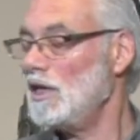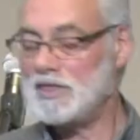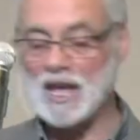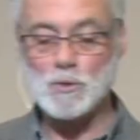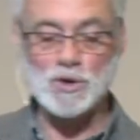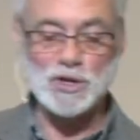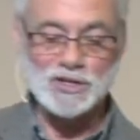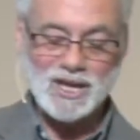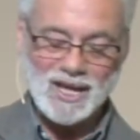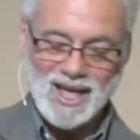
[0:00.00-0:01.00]
they
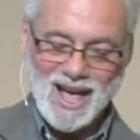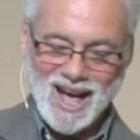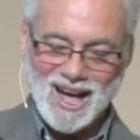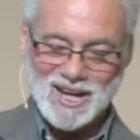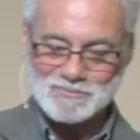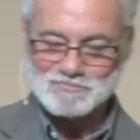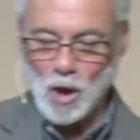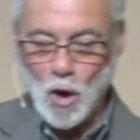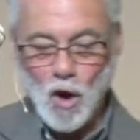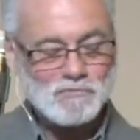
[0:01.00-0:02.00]
would
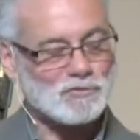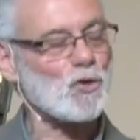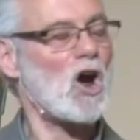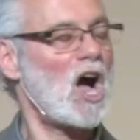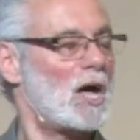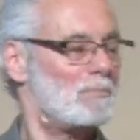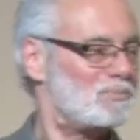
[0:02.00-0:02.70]
offer up